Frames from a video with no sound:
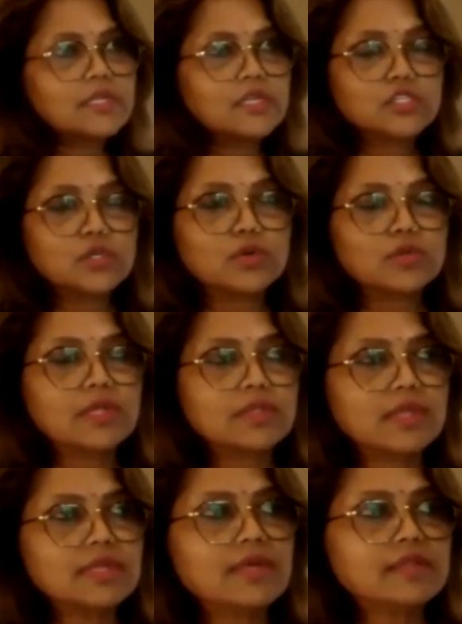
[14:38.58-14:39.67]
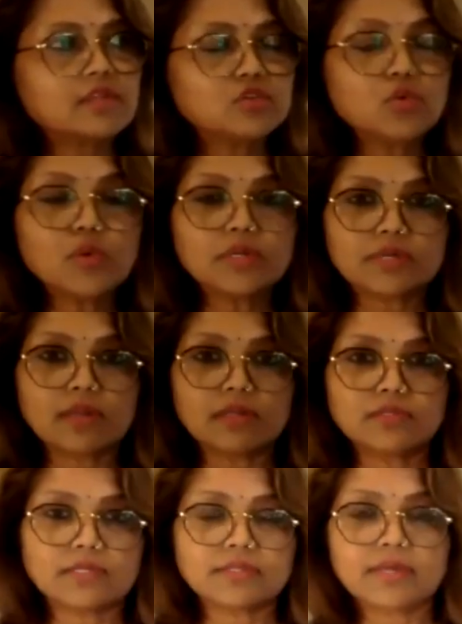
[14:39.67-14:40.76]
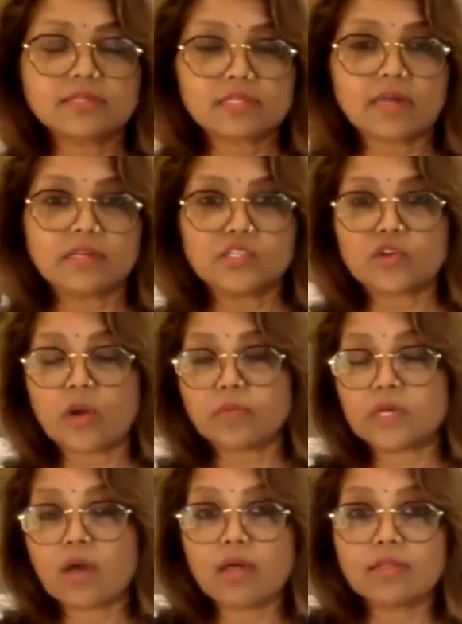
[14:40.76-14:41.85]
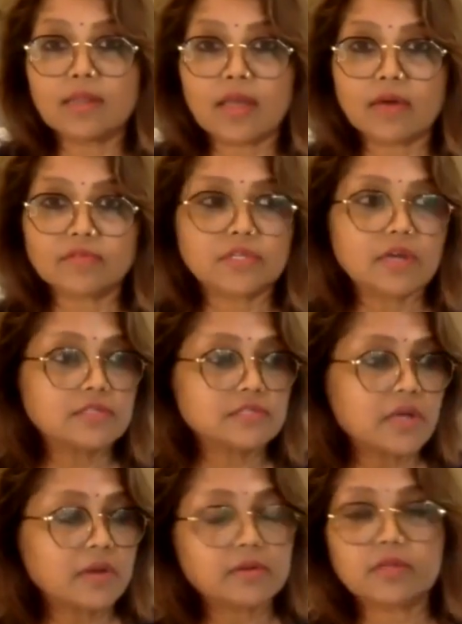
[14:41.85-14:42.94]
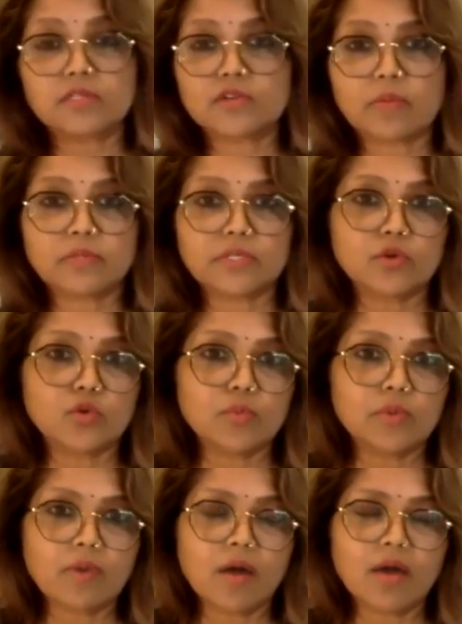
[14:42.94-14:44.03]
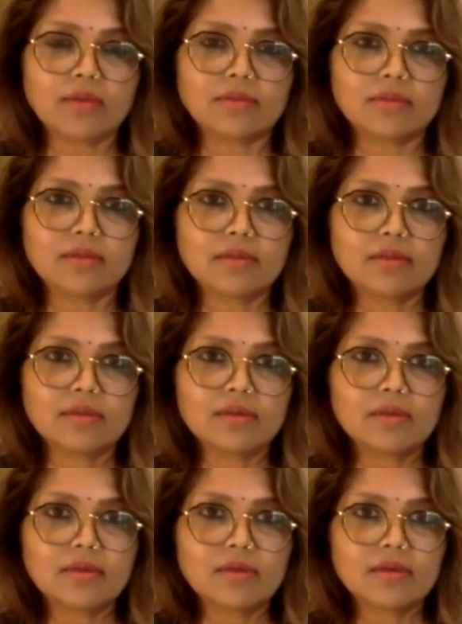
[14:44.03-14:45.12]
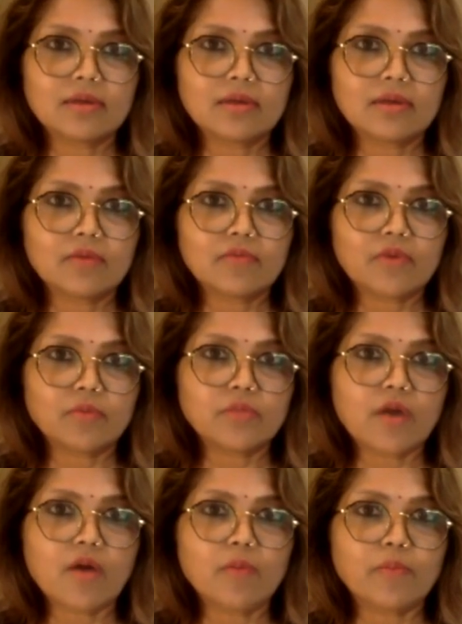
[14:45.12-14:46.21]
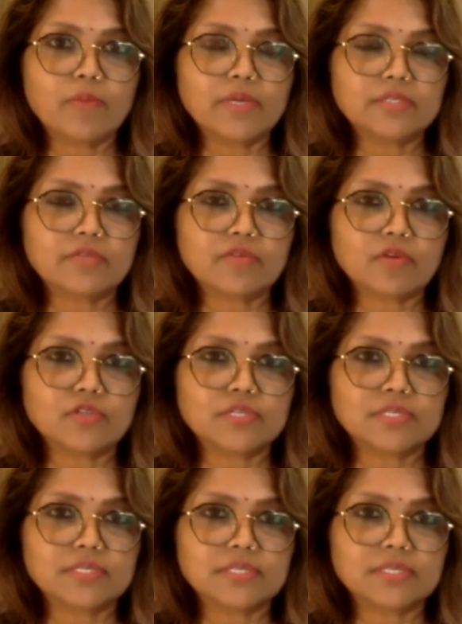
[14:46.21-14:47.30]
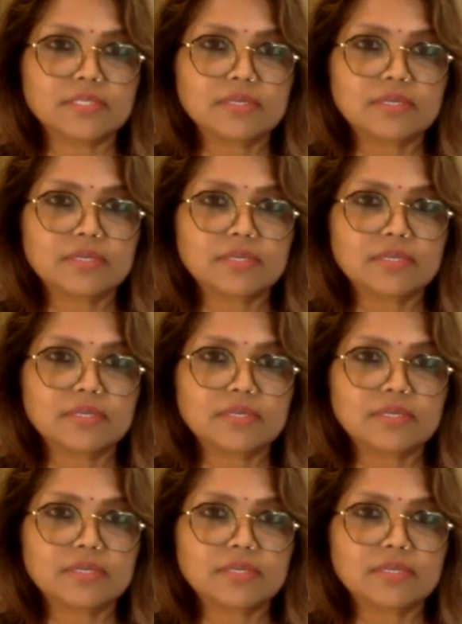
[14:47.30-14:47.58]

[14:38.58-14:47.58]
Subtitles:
they do, they think that they're too intelligent, they start interrupting other lives. They start interrupting the human mind from their base of consciousness.